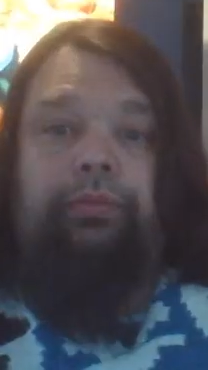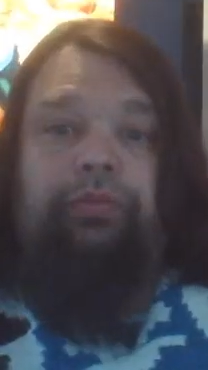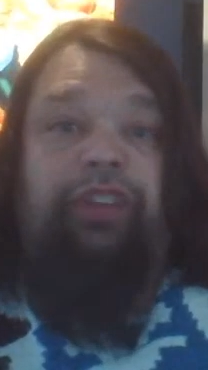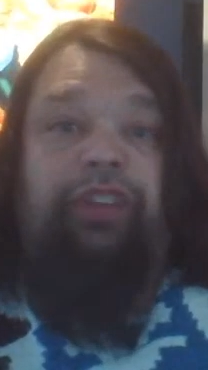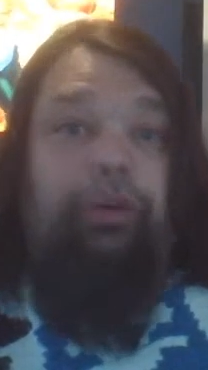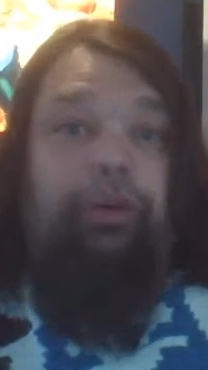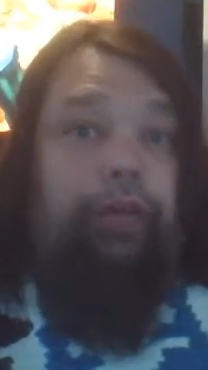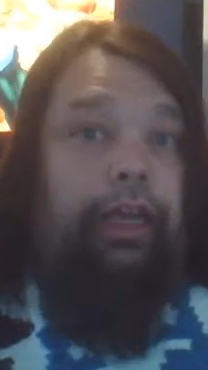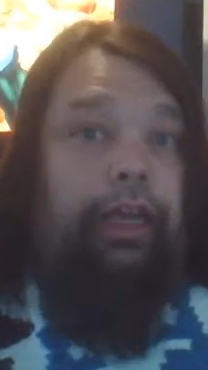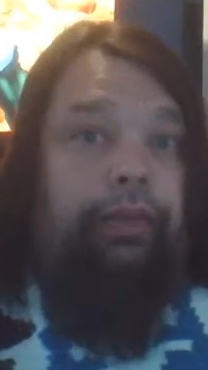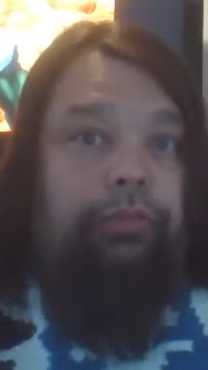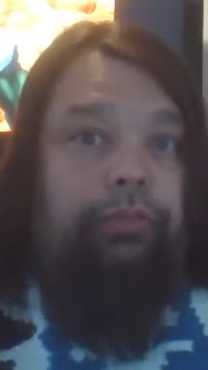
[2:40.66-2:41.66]
video
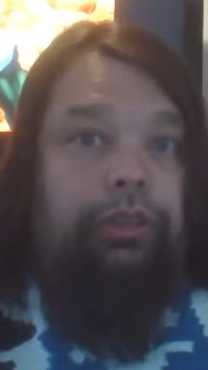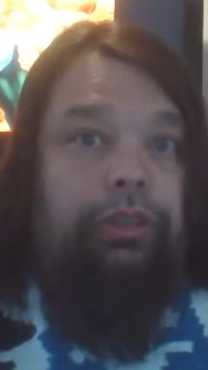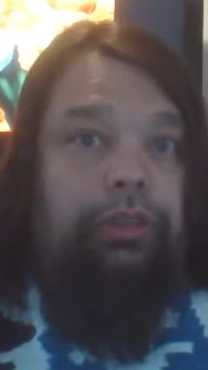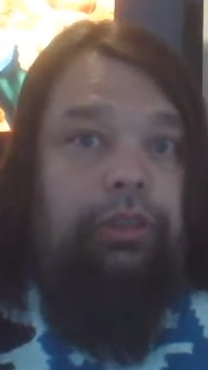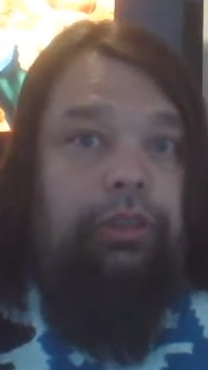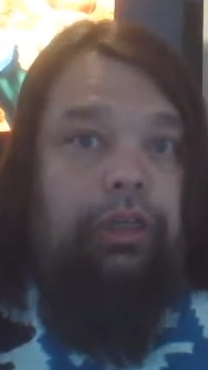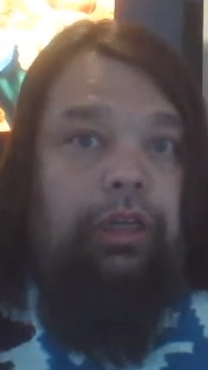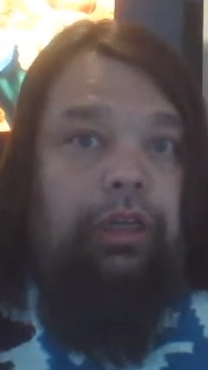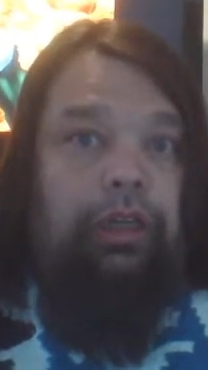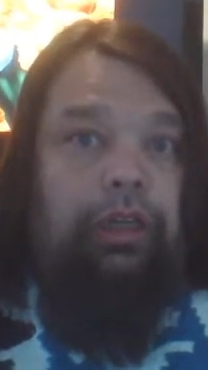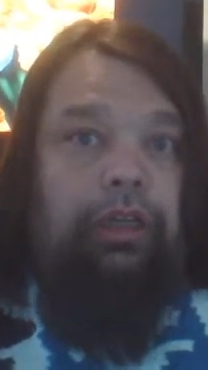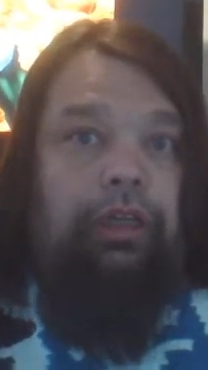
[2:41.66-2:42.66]
games
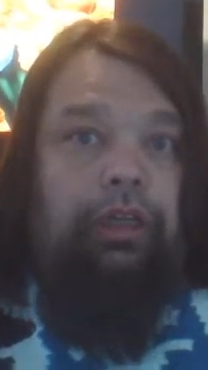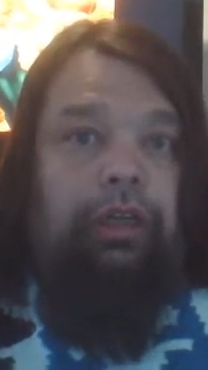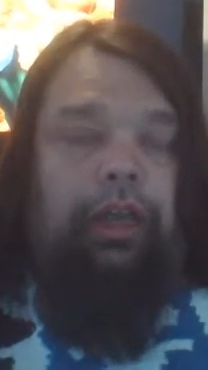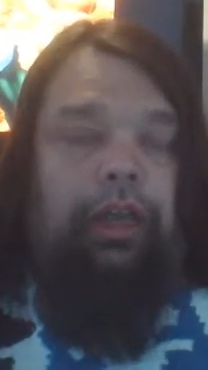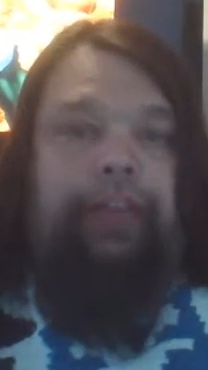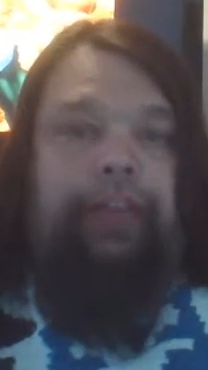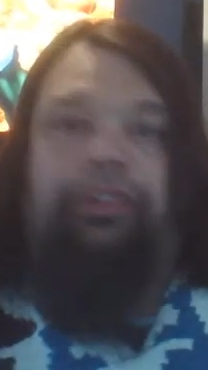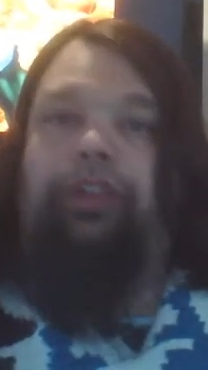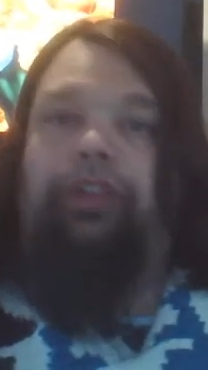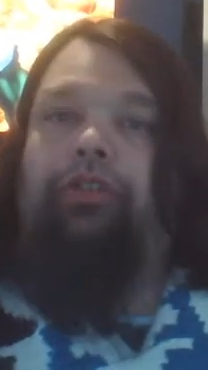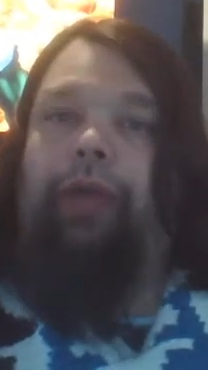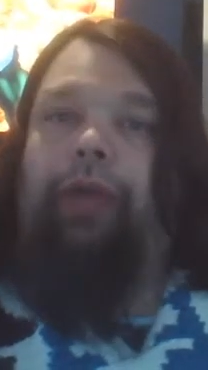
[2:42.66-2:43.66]
like
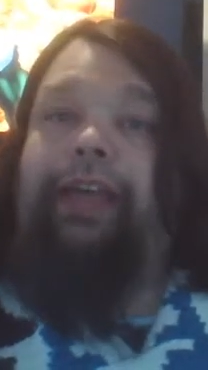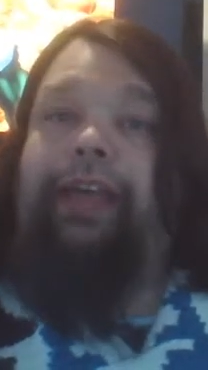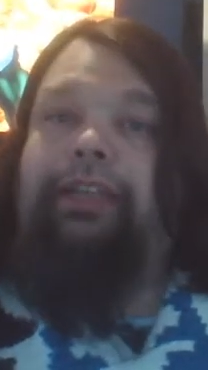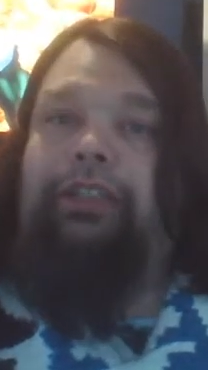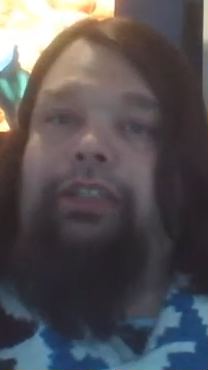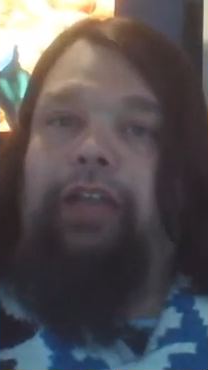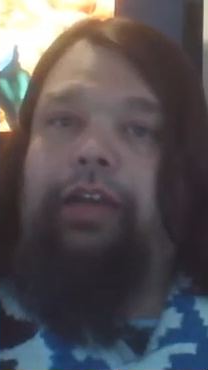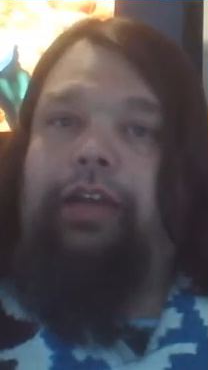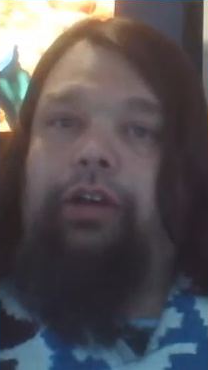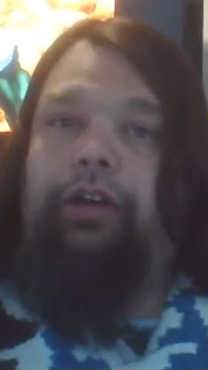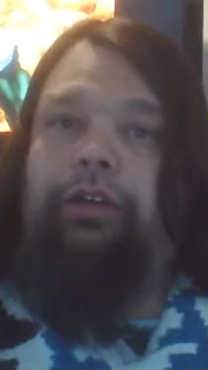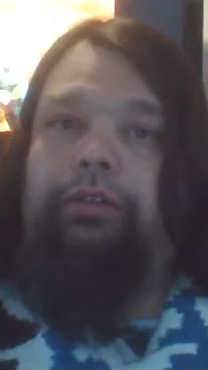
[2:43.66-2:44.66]
The Dragon's
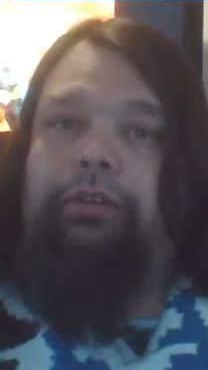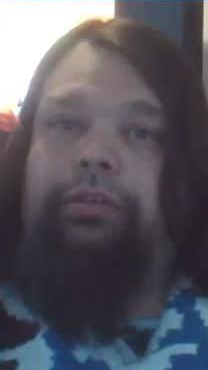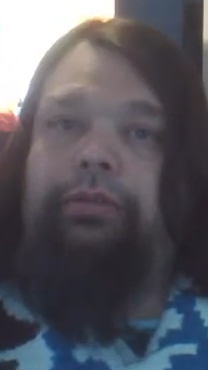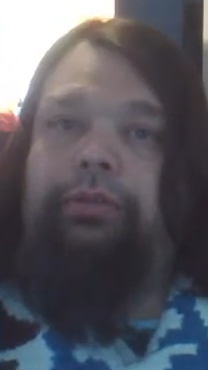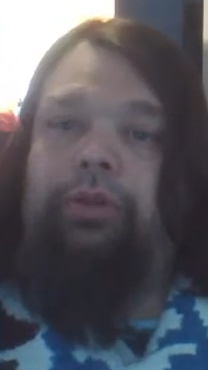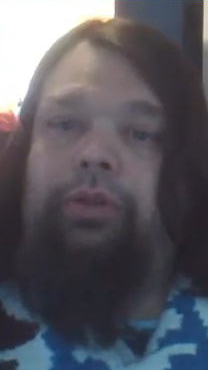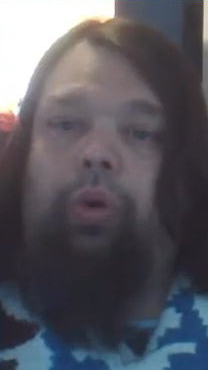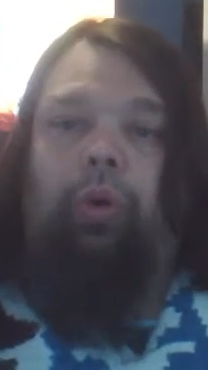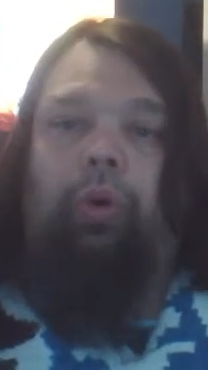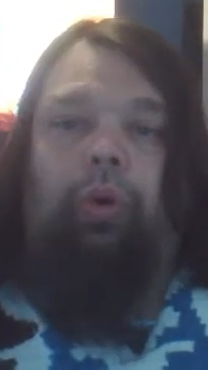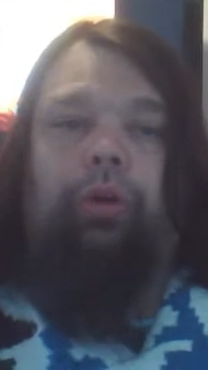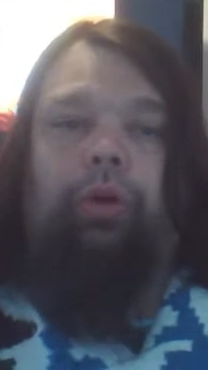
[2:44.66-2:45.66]
Lair
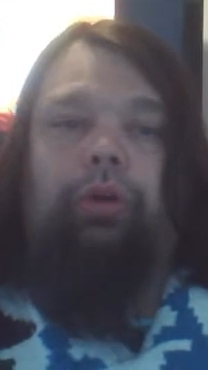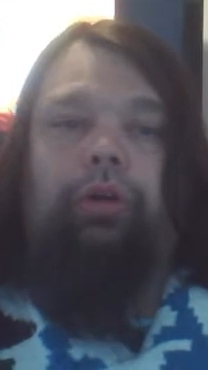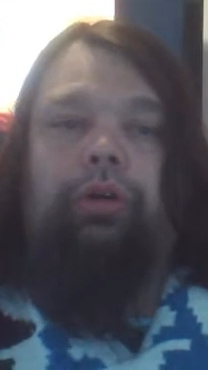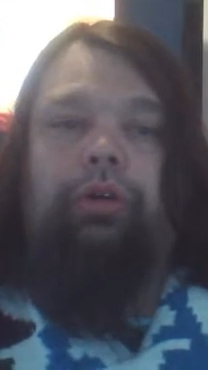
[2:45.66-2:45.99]
or